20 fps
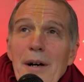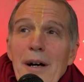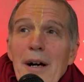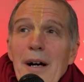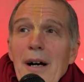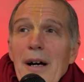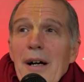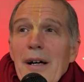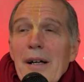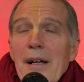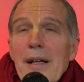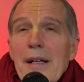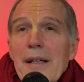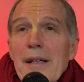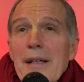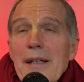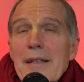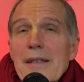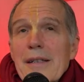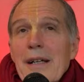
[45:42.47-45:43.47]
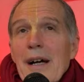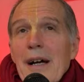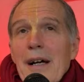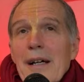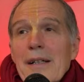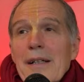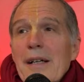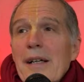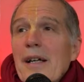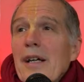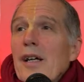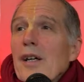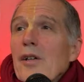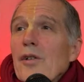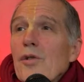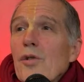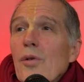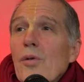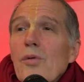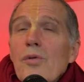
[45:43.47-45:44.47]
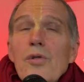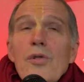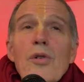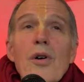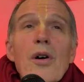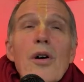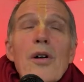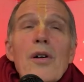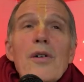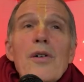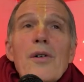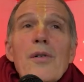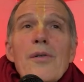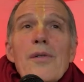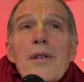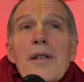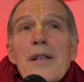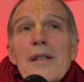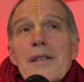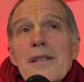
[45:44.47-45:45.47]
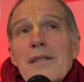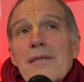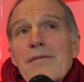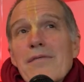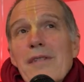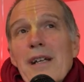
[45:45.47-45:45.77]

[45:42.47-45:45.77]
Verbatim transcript: heart, in his heart. Don't you all know this?